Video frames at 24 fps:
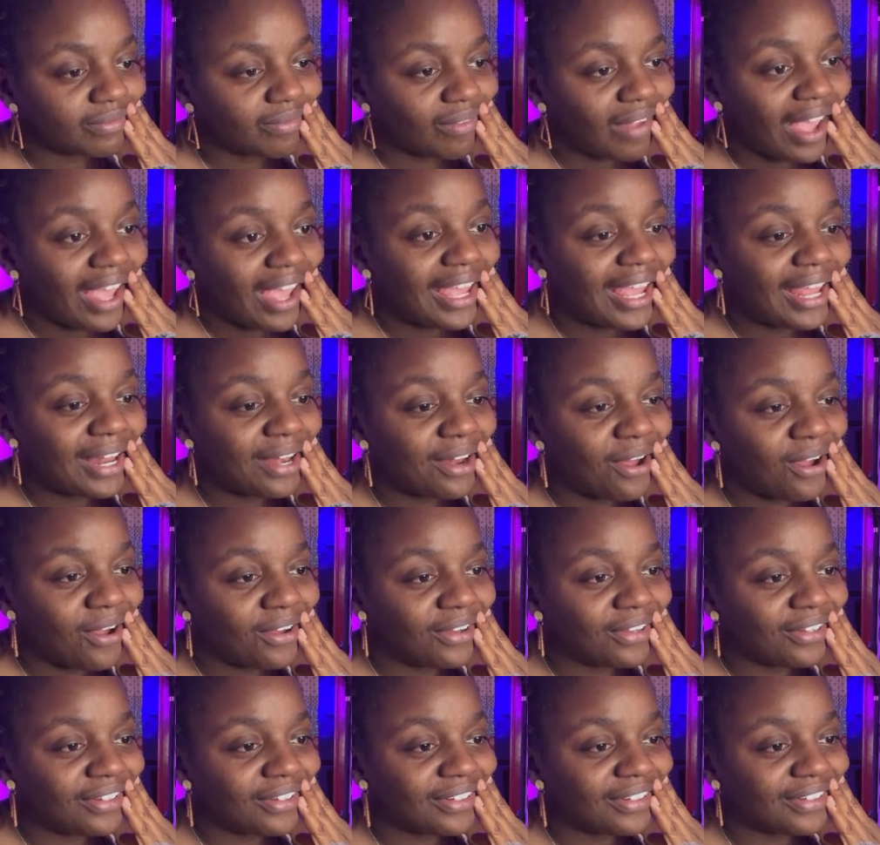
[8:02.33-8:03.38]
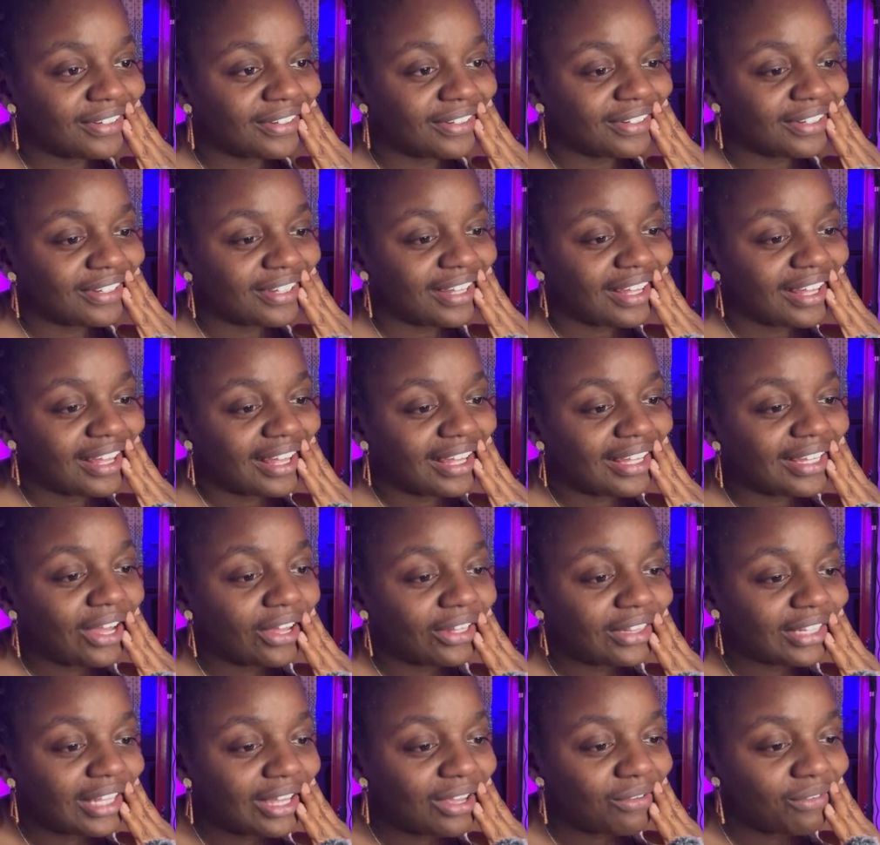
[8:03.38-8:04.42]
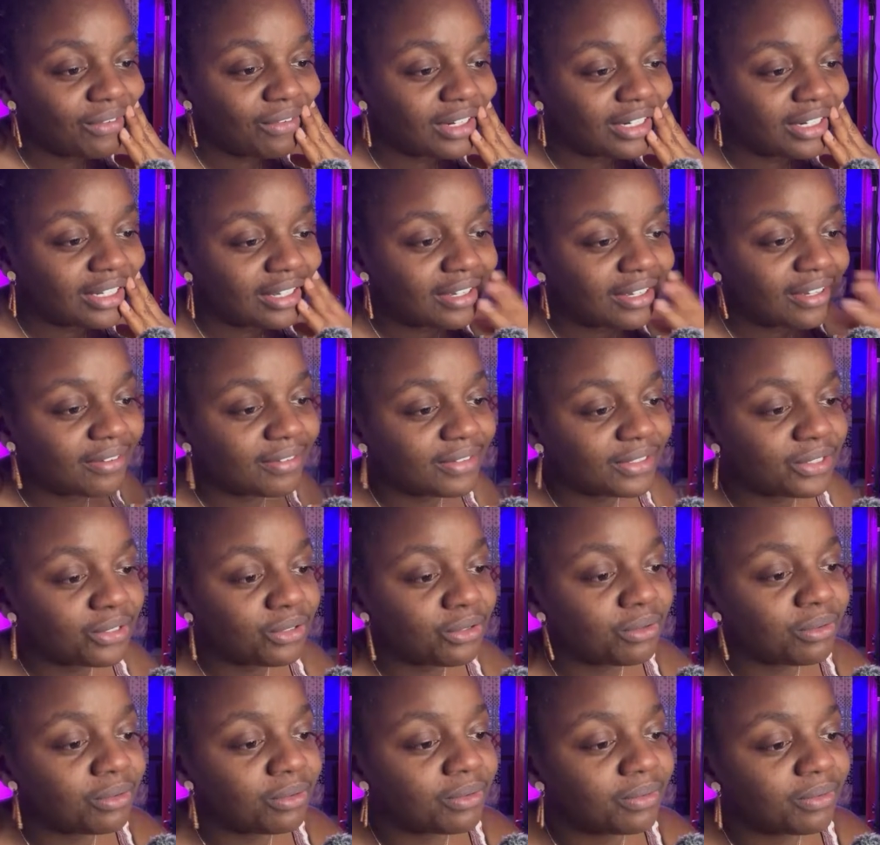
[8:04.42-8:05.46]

Hey K dog. Y'all thank you for the love too.